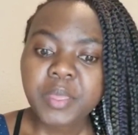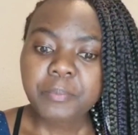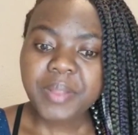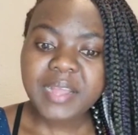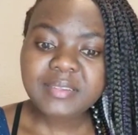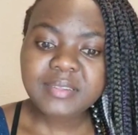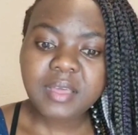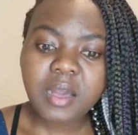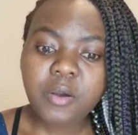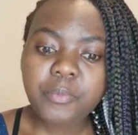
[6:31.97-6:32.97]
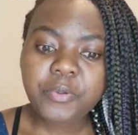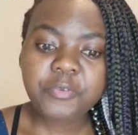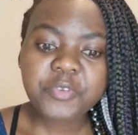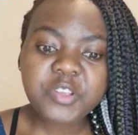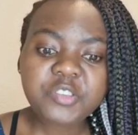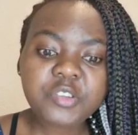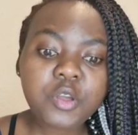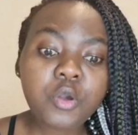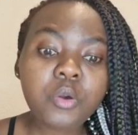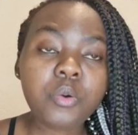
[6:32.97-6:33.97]
practical
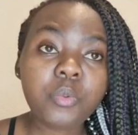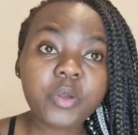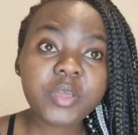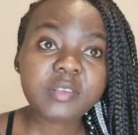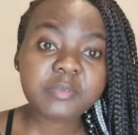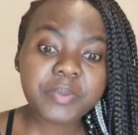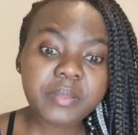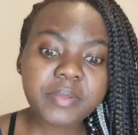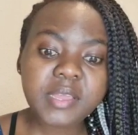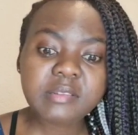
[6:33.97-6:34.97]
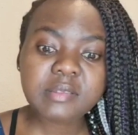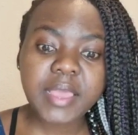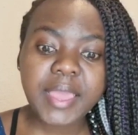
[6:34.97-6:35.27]
professional work experience,